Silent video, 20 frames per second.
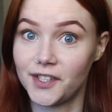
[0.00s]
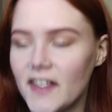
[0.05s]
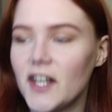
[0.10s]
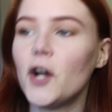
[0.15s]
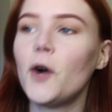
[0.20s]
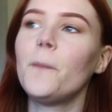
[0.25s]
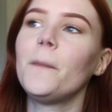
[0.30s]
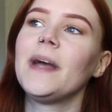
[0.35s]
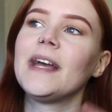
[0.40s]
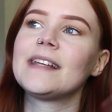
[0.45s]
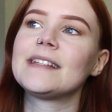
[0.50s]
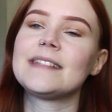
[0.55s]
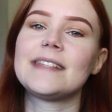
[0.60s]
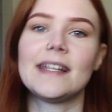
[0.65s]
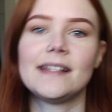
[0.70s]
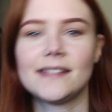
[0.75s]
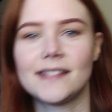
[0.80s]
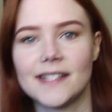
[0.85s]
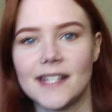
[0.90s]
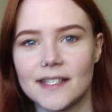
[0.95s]
They don't make
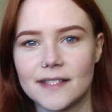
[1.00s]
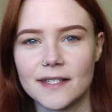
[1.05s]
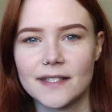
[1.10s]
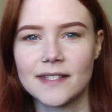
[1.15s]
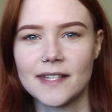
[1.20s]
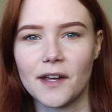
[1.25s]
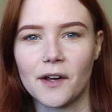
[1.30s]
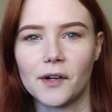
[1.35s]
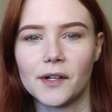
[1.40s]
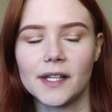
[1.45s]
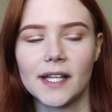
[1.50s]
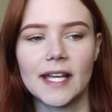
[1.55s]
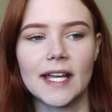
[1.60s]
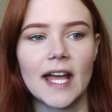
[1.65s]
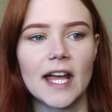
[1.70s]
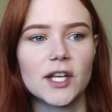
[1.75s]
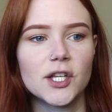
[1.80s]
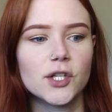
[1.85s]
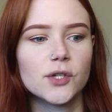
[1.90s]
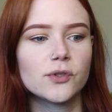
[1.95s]
sense necessarily,
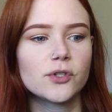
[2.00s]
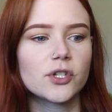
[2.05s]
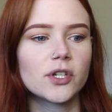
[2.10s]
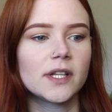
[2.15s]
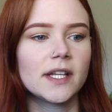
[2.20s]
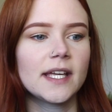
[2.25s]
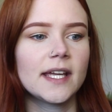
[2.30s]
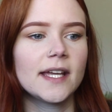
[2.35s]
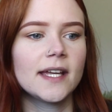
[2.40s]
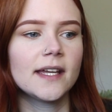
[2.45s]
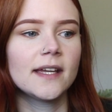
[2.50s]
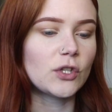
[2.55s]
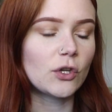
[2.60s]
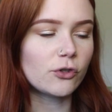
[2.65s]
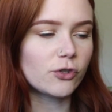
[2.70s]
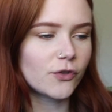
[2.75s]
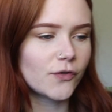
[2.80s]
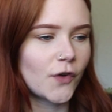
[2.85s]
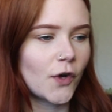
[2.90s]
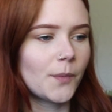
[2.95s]
and usually
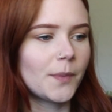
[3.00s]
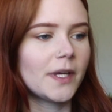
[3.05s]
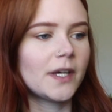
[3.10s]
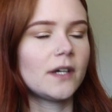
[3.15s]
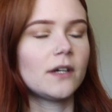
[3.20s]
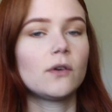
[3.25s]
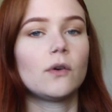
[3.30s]
social phobia,